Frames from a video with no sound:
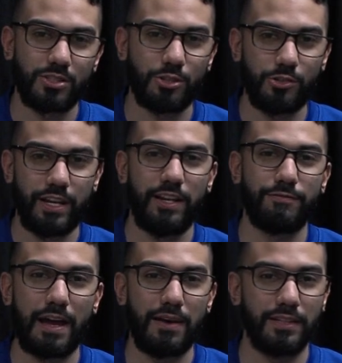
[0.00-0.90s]

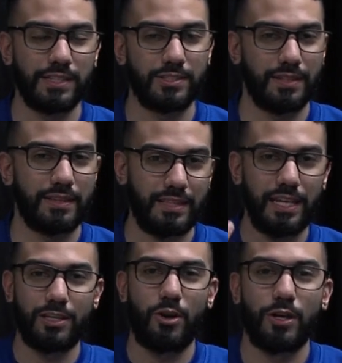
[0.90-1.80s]
creative outlet so that they
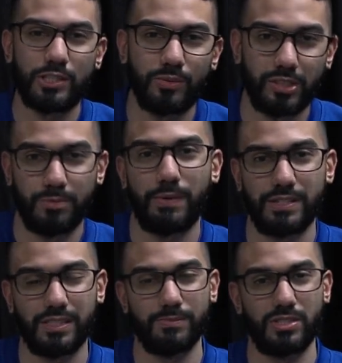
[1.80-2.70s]
can also
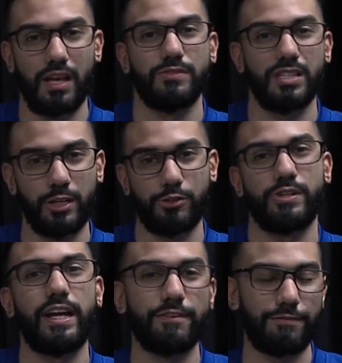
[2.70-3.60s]
express themselves in a
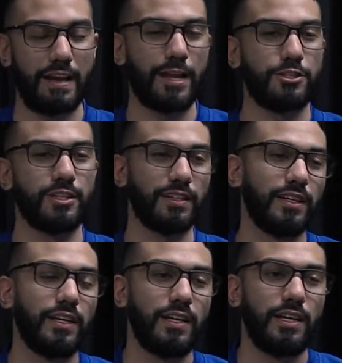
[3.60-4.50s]
creative fashion.
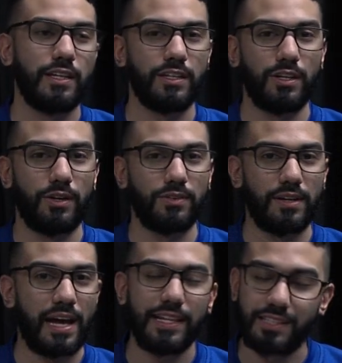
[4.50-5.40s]
You know,
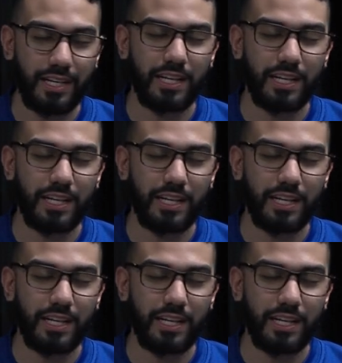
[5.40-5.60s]
I take